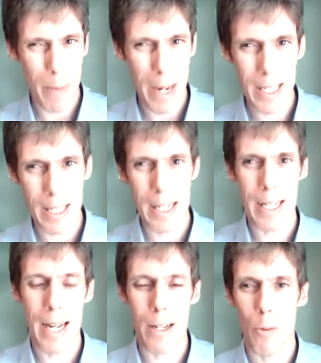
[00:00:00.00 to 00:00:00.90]
basically
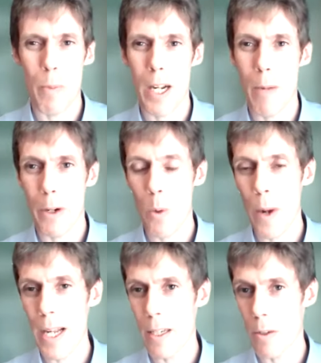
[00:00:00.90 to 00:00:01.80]
that has become
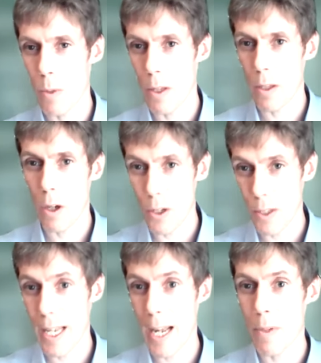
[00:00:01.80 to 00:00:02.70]
equated with the
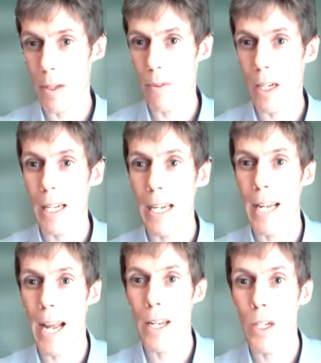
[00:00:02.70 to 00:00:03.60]
concept of clean
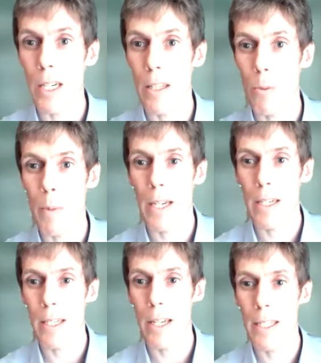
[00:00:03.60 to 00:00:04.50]
energy that's being
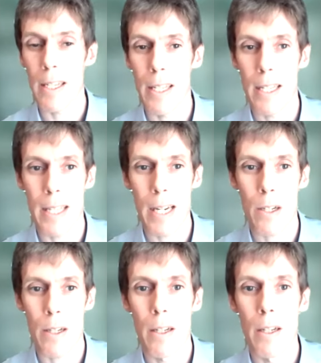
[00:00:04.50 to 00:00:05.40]
discussed in this
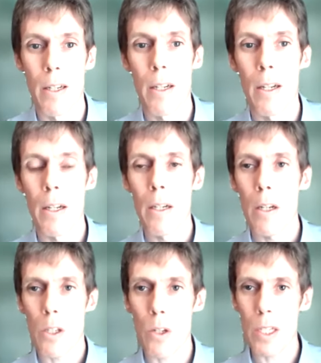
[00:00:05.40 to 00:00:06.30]
session.
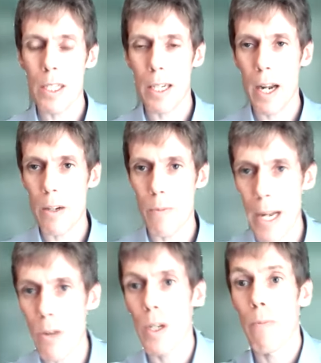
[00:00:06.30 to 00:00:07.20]
So just to kind of
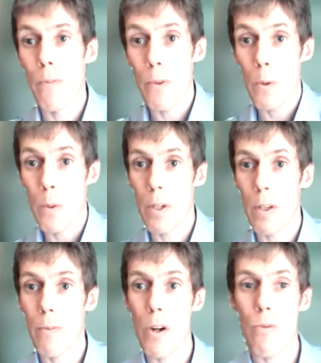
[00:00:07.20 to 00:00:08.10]
now jump forward to
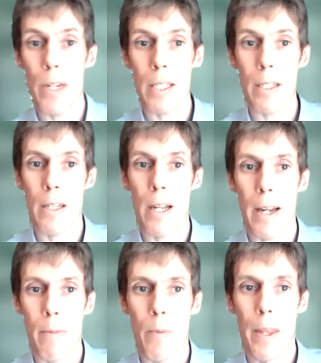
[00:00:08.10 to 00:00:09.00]
the very recent
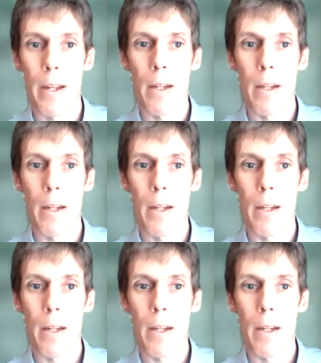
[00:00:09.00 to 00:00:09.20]
time,